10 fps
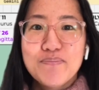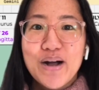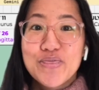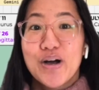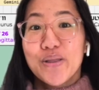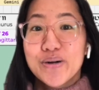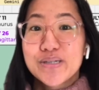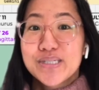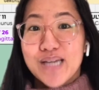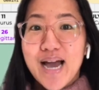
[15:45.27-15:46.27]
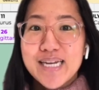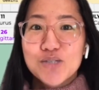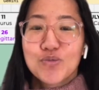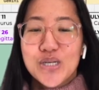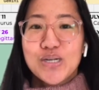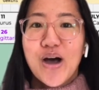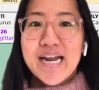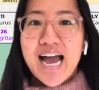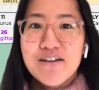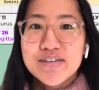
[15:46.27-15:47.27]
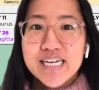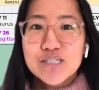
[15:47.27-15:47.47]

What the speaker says: but the other side is really not having it.